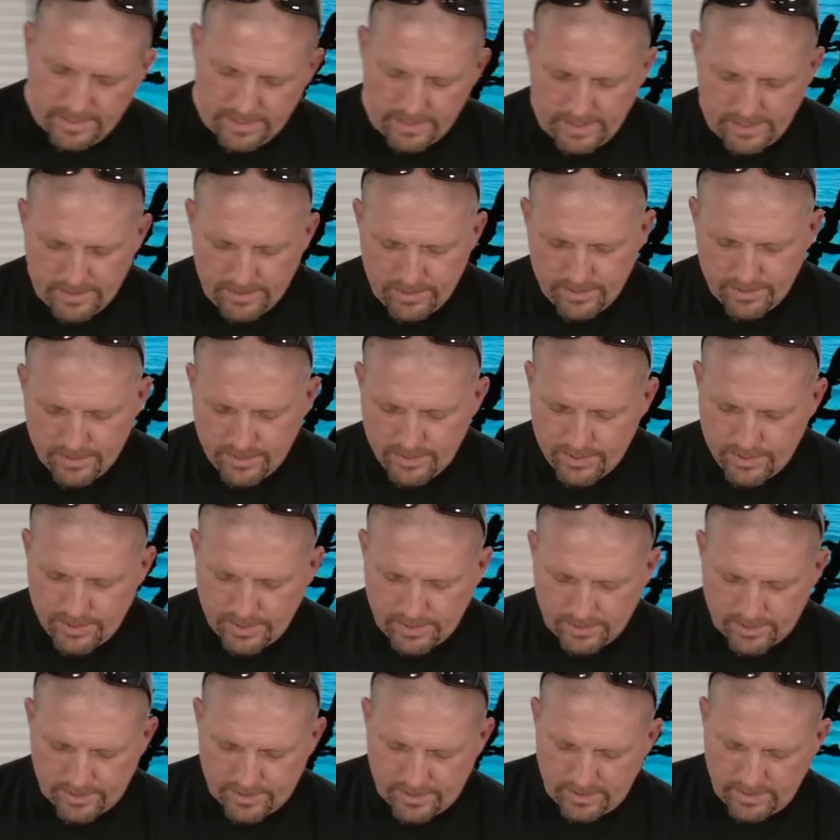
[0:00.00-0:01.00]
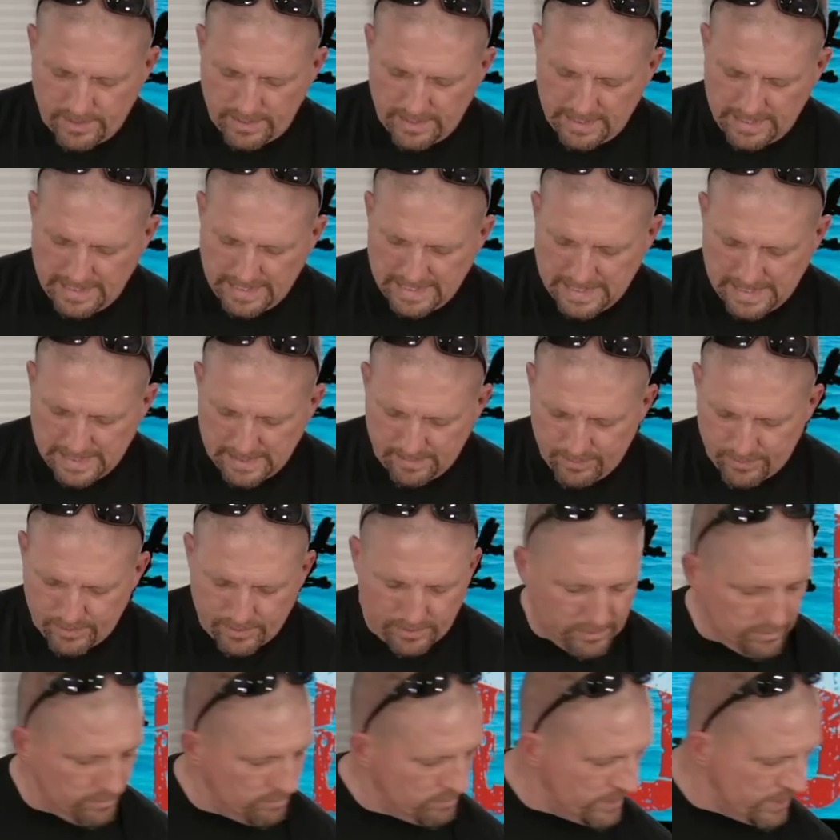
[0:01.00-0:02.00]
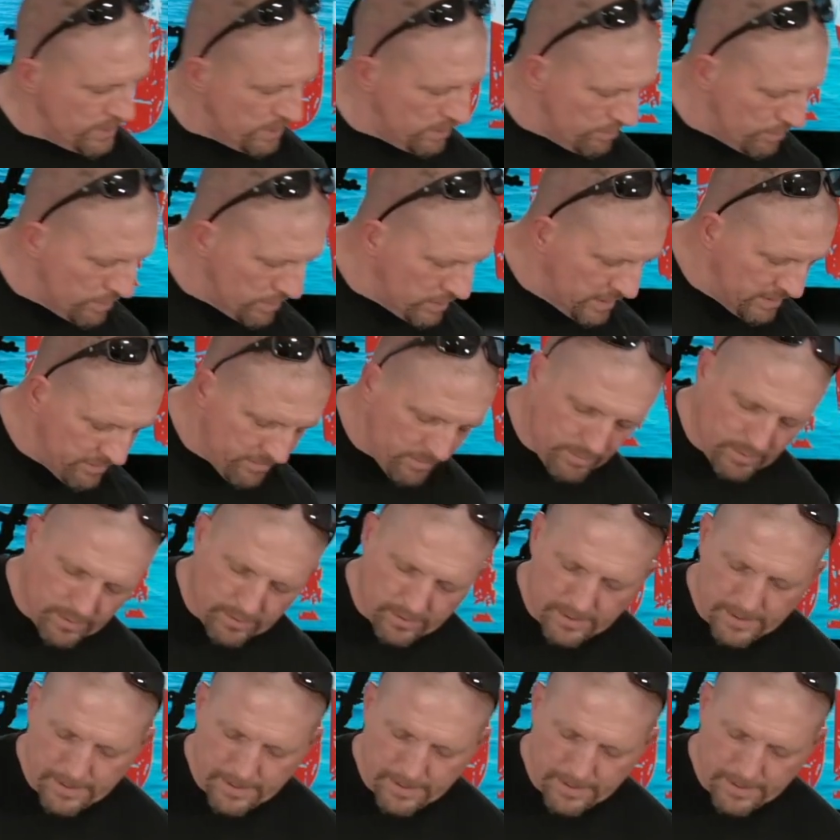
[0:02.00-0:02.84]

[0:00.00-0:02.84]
is just absolutely unbelievable.